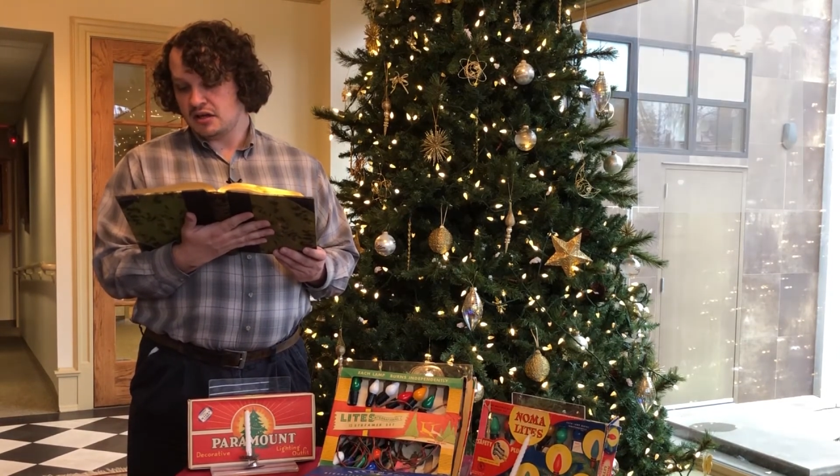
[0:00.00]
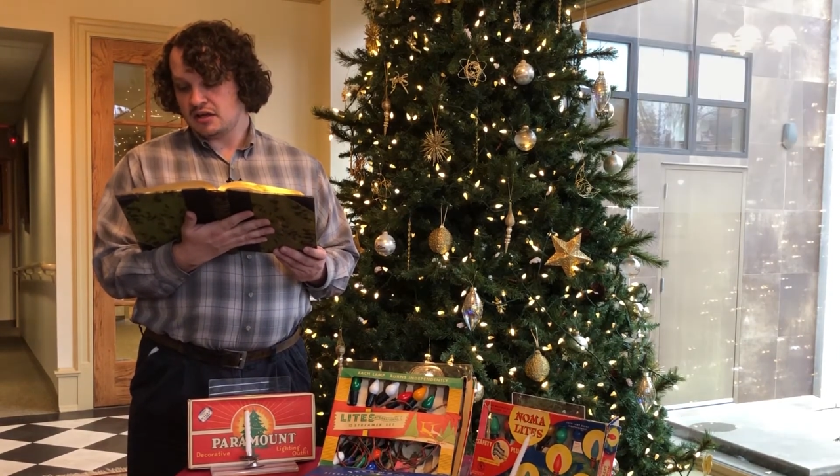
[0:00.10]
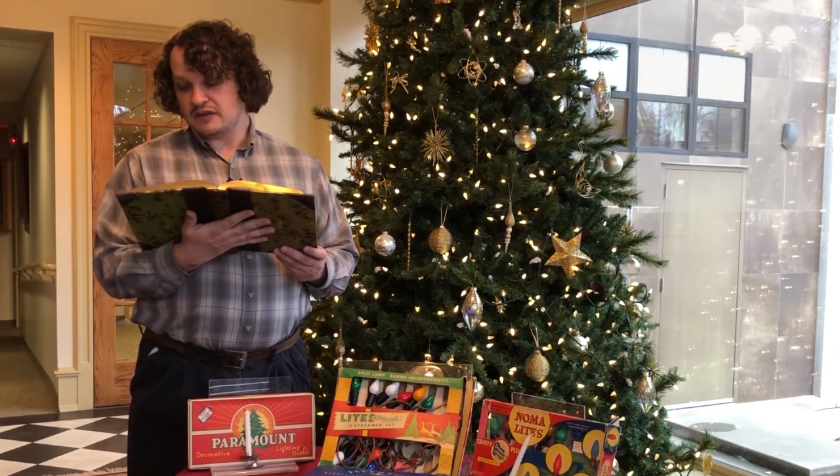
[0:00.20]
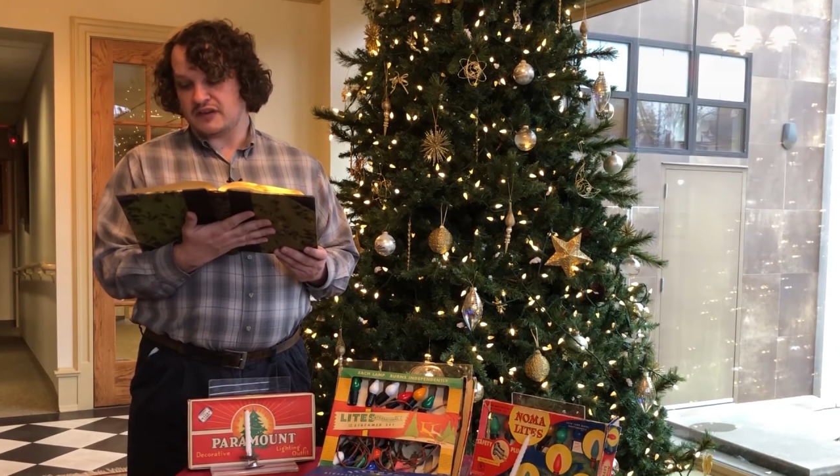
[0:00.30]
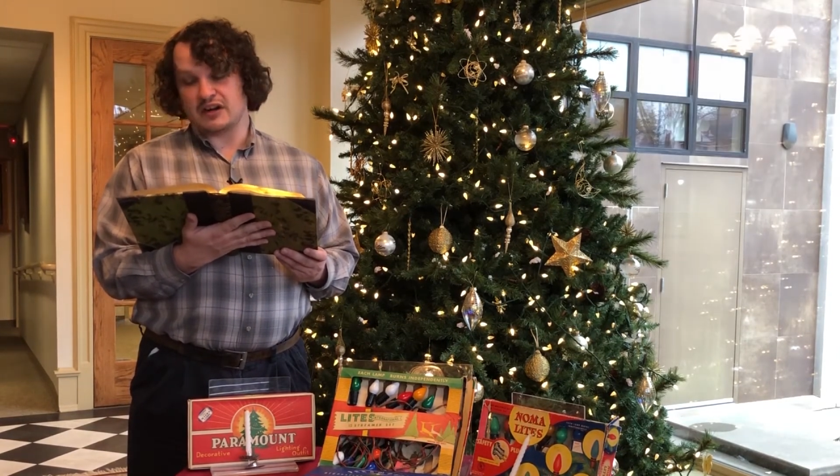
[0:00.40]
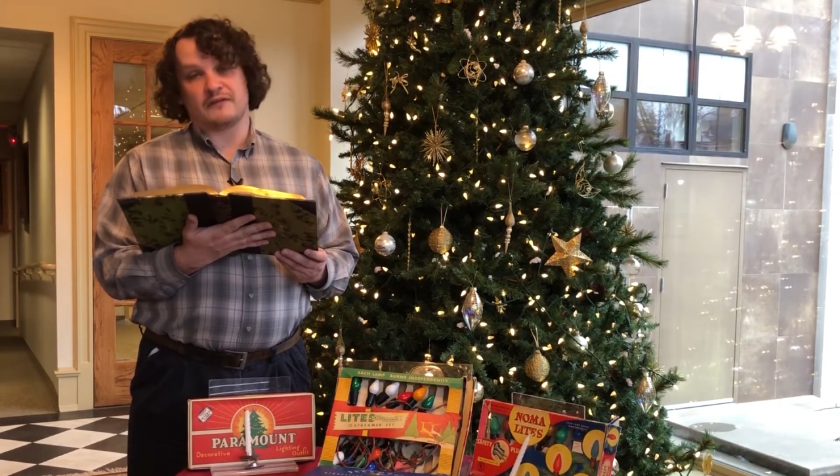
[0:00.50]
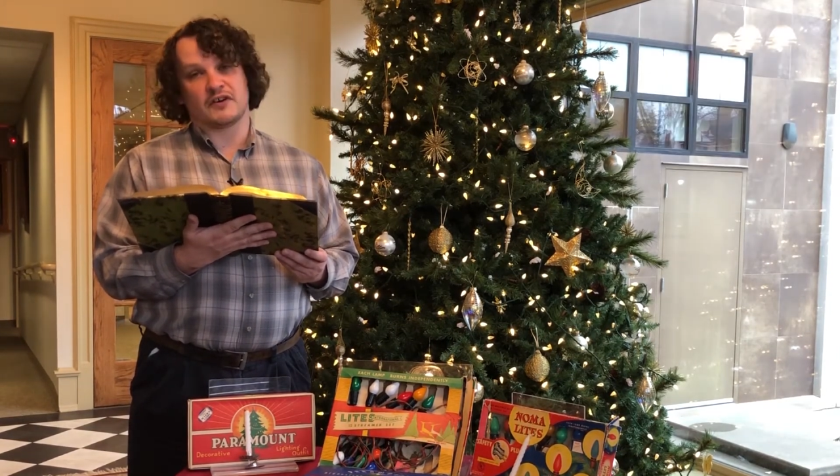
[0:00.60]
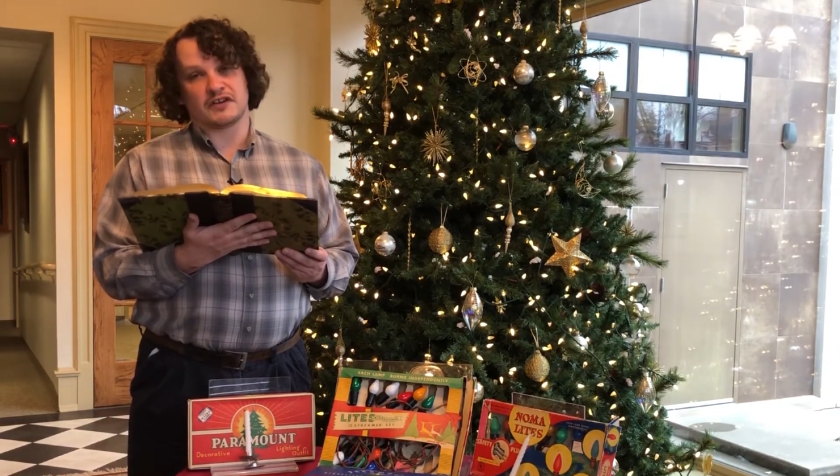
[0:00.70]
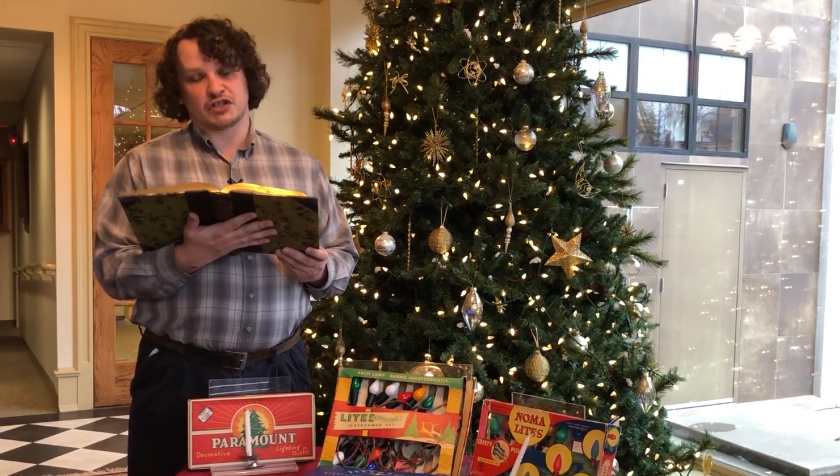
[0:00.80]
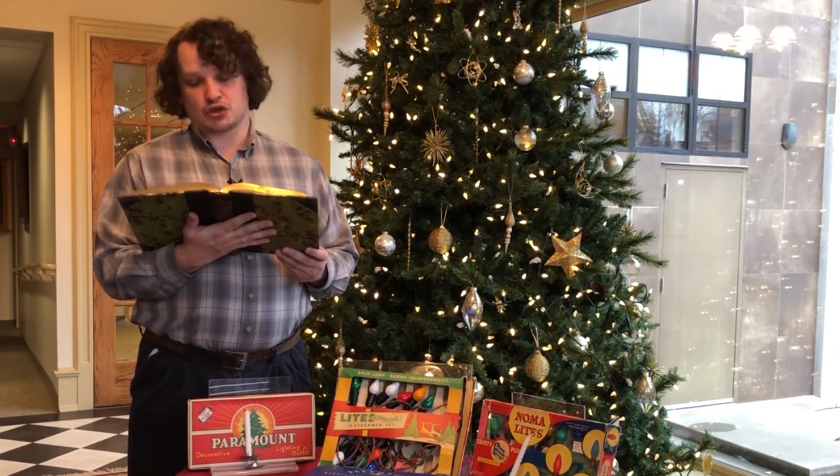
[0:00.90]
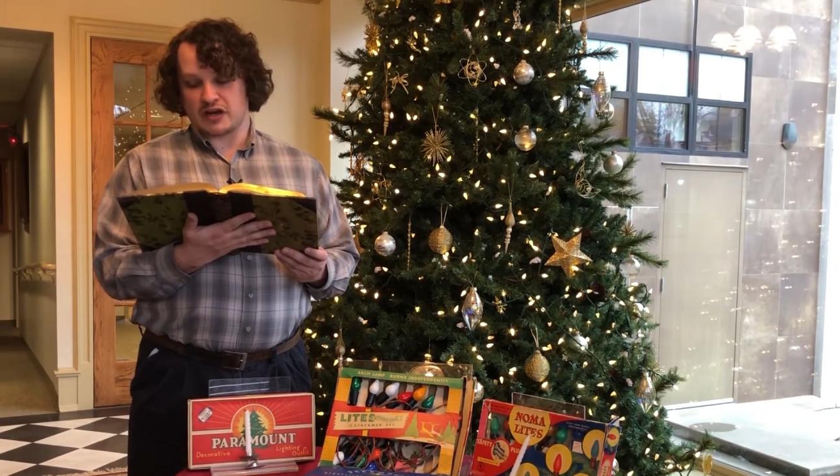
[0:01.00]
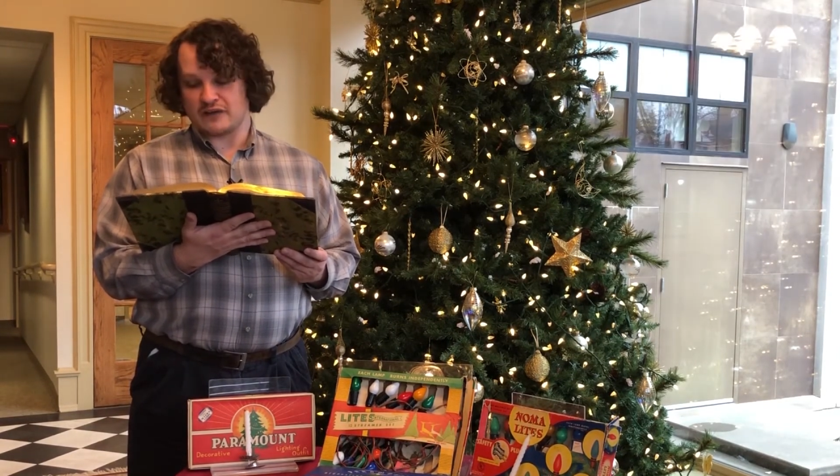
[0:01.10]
The very first string of